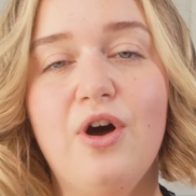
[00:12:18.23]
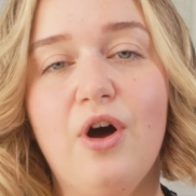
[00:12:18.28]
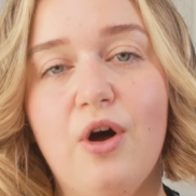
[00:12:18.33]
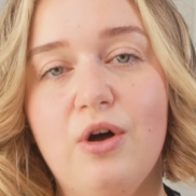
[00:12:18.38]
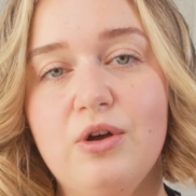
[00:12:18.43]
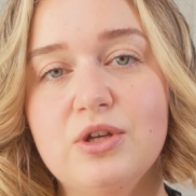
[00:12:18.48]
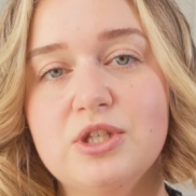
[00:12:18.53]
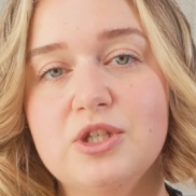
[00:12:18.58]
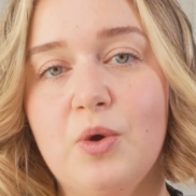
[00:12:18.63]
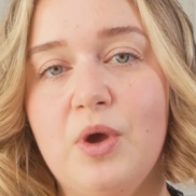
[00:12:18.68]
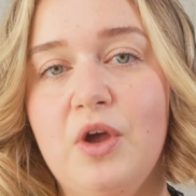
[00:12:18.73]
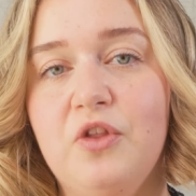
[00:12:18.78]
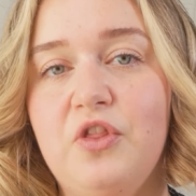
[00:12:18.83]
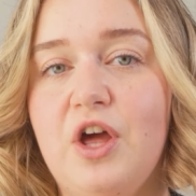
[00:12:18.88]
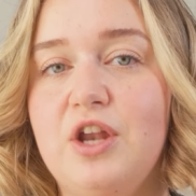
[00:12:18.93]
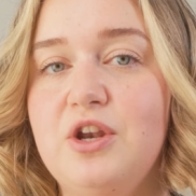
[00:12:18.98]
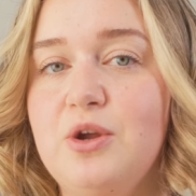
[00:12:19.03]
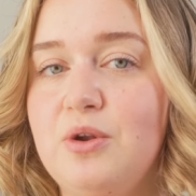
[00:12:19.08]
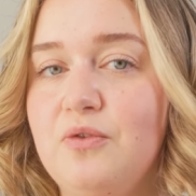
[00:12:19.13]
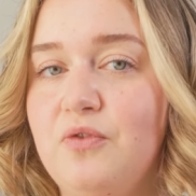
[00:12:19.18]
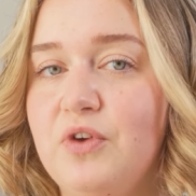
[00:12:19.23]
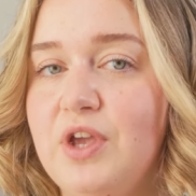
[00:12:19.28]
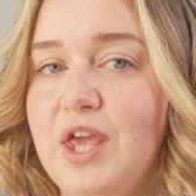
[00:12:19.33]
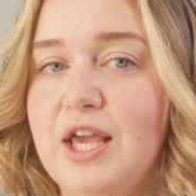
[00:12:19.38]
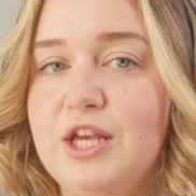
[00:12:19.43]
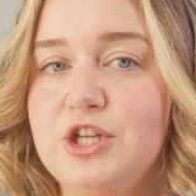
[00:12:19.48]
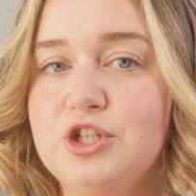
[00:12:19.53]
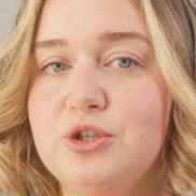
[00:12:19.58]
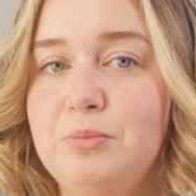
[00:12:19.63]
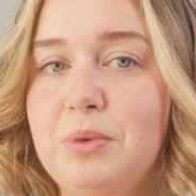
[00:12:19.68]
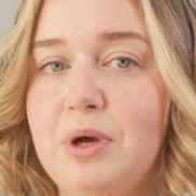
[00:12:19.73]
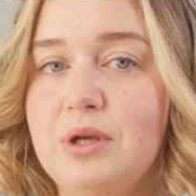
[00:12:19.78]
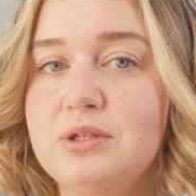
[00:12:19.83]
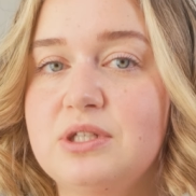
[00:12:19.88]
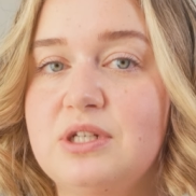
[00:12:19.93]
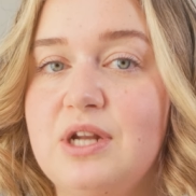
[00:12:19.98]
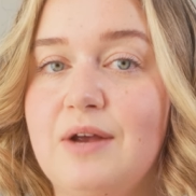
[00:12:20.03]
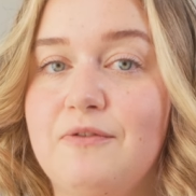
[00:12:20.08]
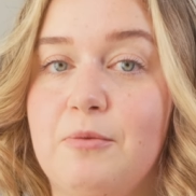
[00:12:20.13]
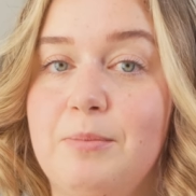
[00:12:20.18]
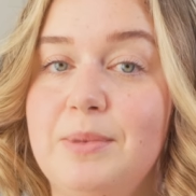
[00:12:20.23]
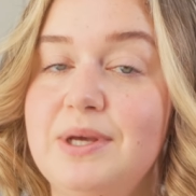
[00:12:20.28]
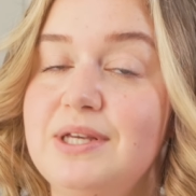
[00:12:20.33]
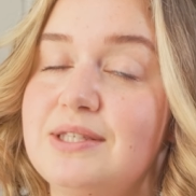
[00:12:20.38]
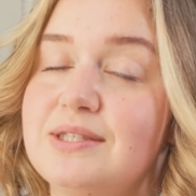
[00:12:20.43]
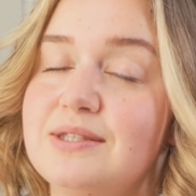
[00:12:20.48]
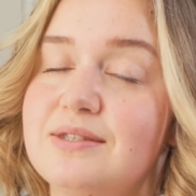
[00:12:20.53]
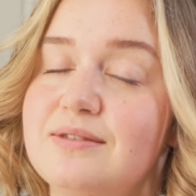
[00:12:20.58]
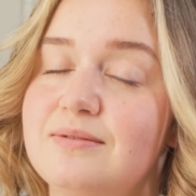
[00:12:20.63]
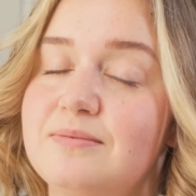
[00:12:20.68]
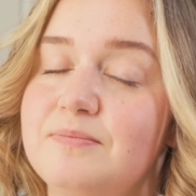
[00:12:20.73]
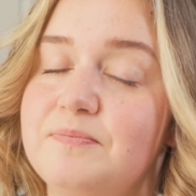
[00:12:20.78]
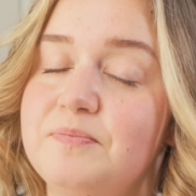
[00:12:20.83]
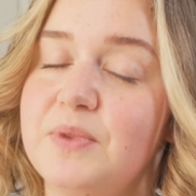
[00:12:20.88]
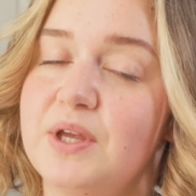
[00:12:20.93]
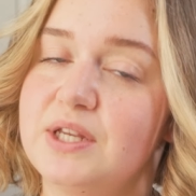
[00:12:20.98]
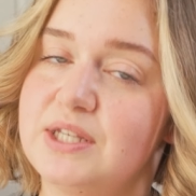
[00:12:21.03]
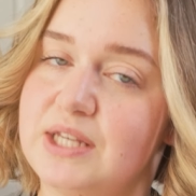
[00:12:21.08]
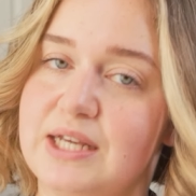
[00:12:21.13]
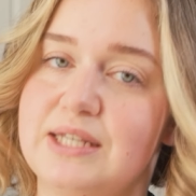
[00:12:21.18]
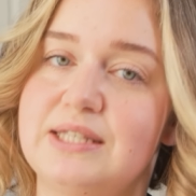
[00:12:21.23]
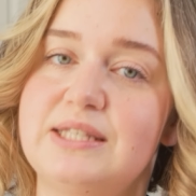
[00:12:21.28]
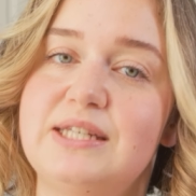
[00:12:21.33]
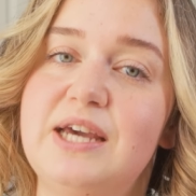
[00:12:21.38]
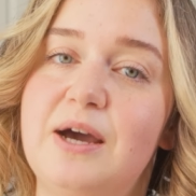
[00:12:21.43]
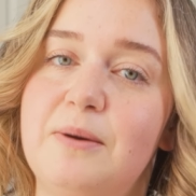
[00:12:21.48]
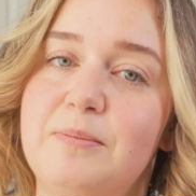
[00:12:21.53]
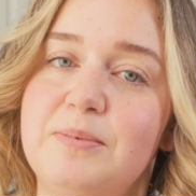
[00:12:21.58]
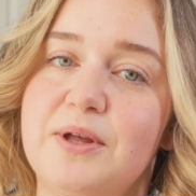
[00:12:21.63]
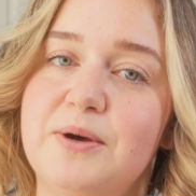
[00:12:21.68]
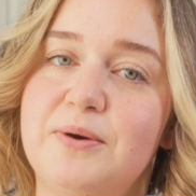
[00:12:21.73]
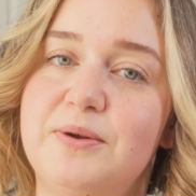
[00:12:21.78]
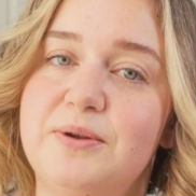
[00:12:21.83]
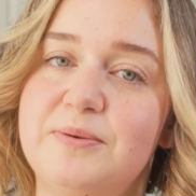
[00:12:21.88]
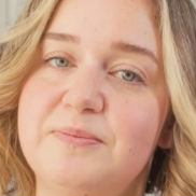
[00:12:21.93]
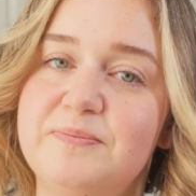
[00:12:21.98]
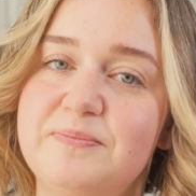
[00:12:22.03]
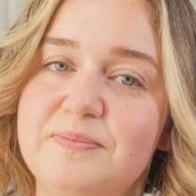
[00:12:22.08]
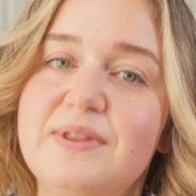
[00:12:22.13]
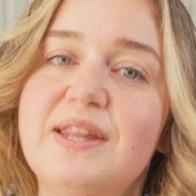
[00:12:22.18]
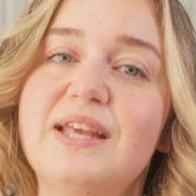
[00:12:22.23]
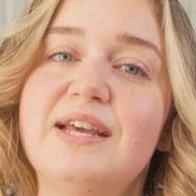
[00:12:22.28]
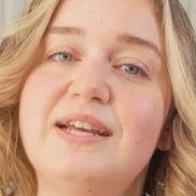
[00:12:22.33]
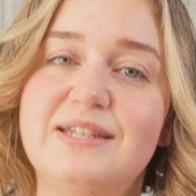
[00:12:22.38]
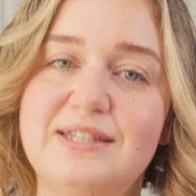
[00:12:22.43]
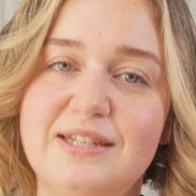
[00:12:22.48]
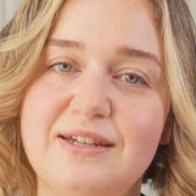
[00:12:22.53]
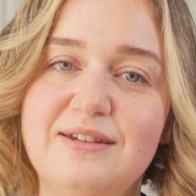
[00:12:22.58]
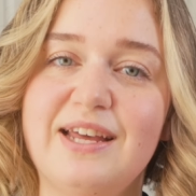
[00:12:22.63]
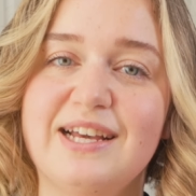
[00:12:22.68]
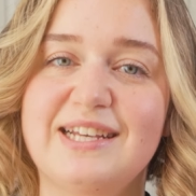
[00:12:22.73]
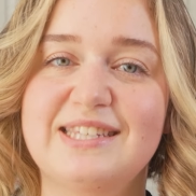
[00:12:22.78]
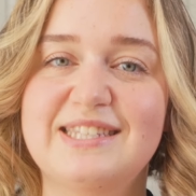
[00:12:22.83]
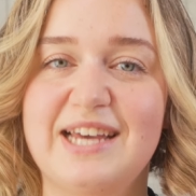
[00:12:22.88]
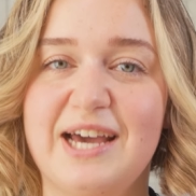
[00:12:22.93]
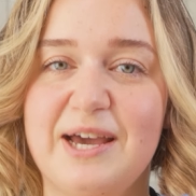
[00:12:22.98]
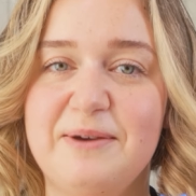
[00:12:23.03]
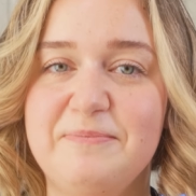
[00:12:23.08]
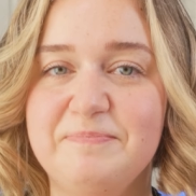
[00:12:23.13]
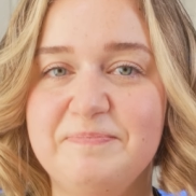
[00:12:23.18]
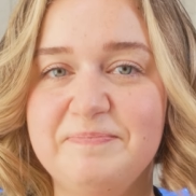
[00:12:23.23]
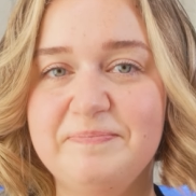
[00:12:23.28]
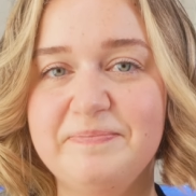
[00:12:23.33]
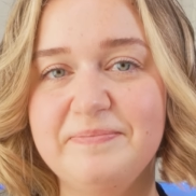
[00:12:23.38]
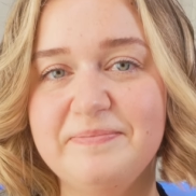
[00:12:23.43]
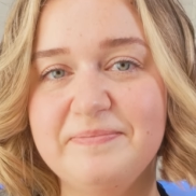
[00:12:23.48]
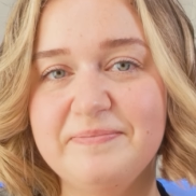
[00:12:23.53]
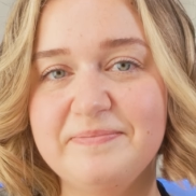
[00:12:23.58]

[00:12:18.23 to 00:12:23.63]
Also hit that notification bell to never miss a tasty upload. Till next time.